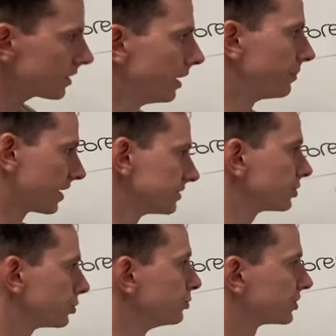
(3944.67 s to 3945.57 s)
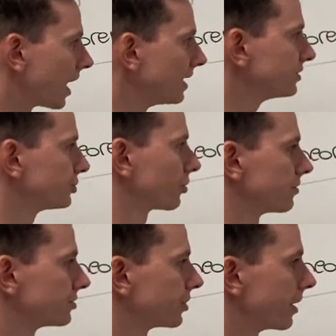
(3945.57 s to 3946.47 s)
And because the two sizes are
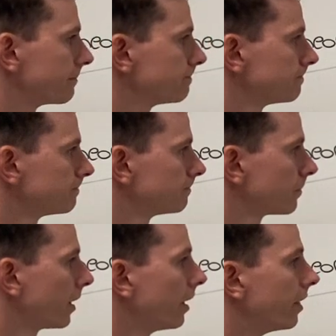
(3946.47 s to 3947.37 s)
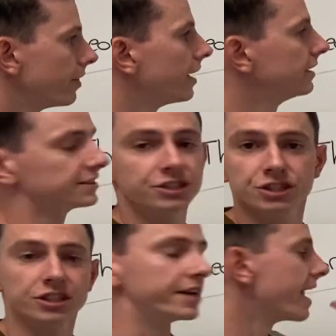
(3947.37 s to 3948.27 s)
the same, then it's
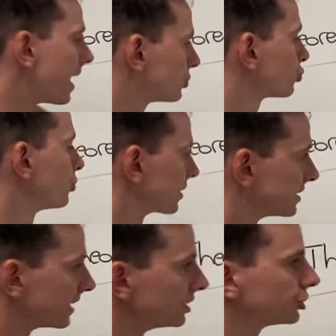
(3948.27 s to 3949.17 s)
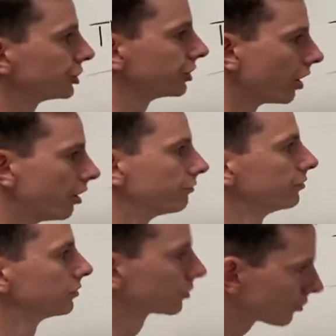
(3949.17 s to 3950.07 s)
just a natural extension
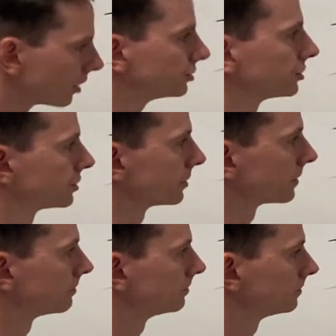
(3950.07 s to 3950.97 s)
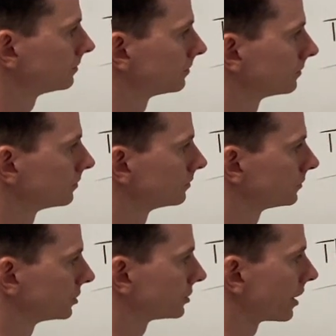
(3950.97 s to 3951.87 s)
of Lagrange's theorem
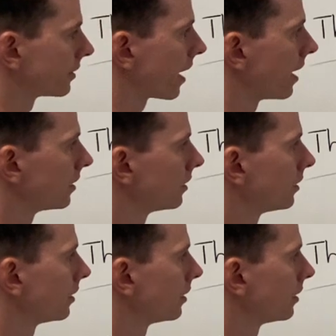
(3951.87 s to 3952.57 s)
to say that,